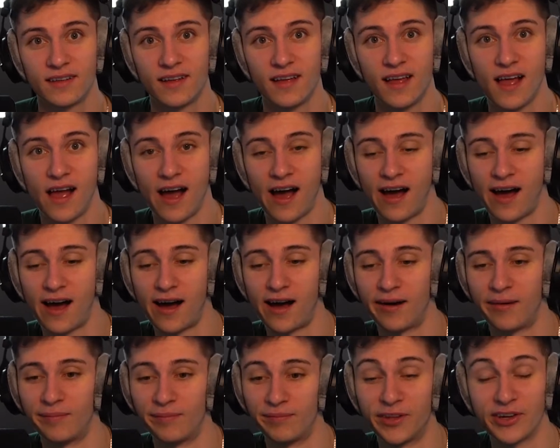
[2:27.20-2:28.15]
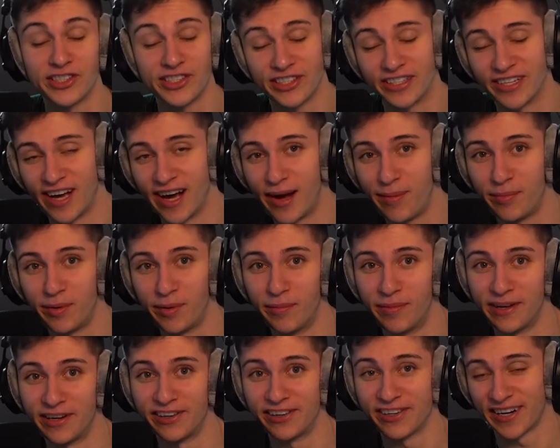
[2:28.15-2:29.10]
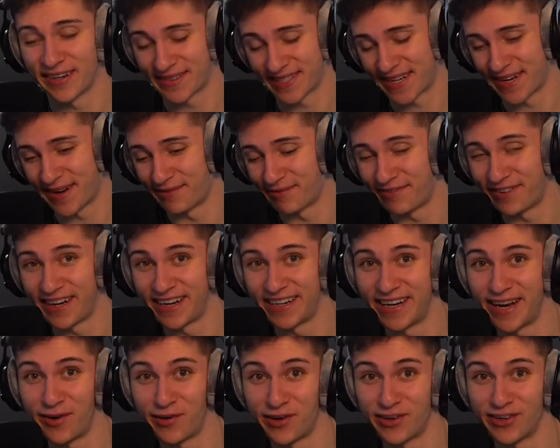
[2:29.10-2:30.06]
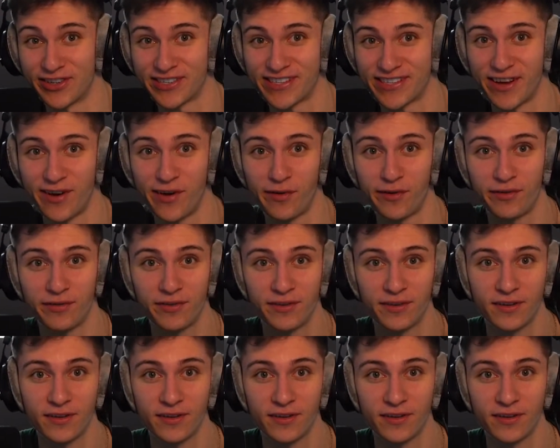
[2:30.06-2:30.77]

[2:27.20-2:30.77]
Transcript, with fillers: um, there's a couple, but you're gonna have to come find out yourself.